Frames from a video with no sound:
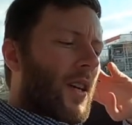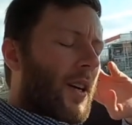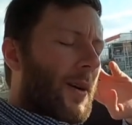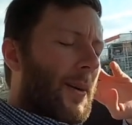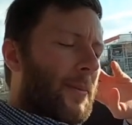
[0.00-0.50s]

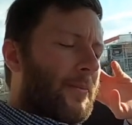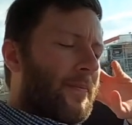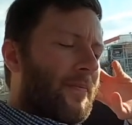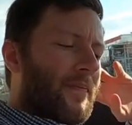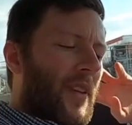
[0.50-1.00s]

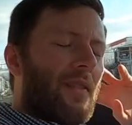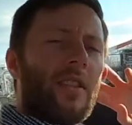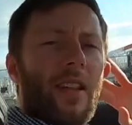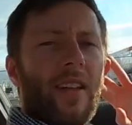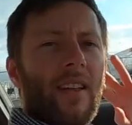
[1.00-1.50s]
Um, I'll have to
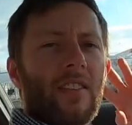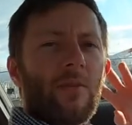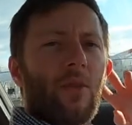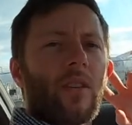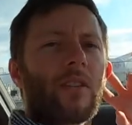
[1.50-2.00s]
think on that
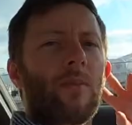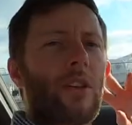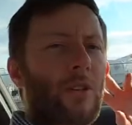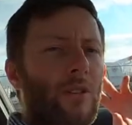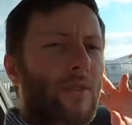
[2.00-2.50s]
some more. Some of
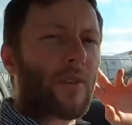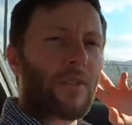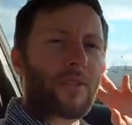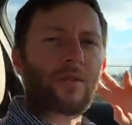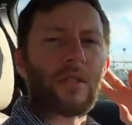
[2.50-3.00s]
the older
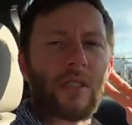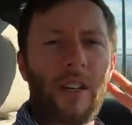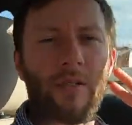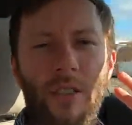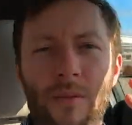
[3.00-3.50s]
Volvos would still
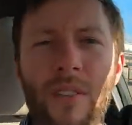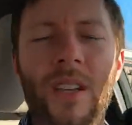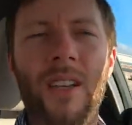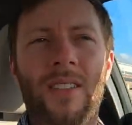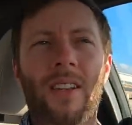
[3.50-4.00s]
have good
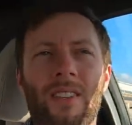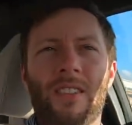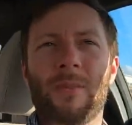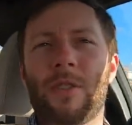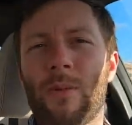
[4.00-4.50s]
sound
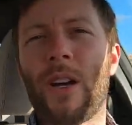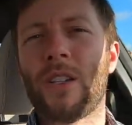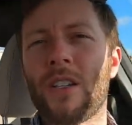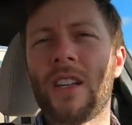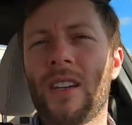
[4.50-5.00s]
systems as well.
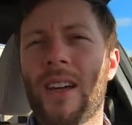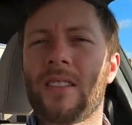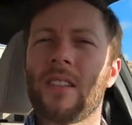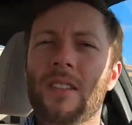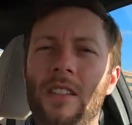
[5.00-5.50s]
You could get an
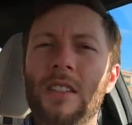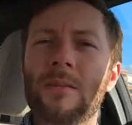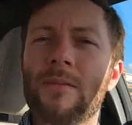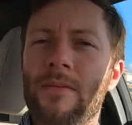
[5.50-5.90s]
S60.